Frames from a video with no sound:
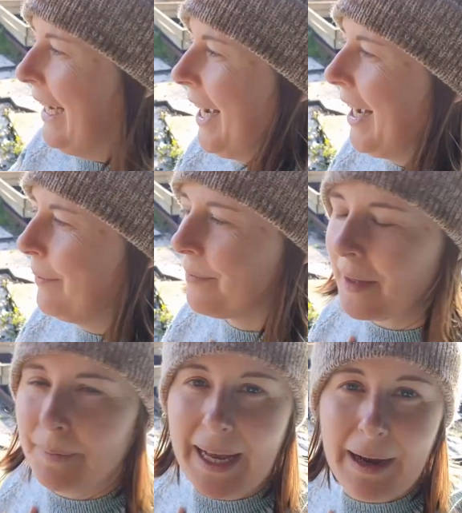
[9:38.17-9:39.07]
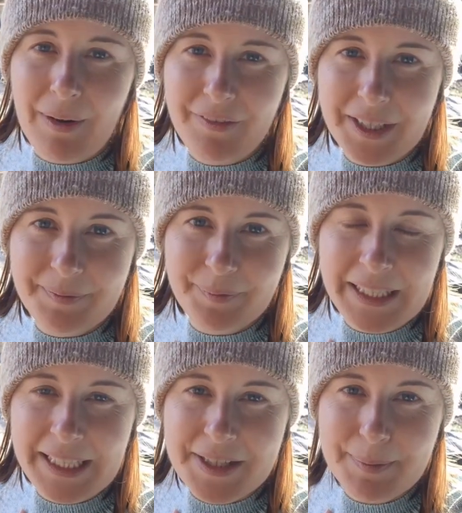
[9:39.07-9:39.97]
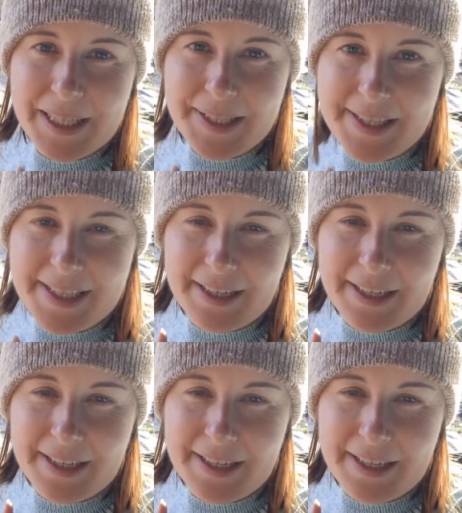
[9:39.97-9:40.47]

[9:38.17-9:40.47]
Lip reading: But however, needs must,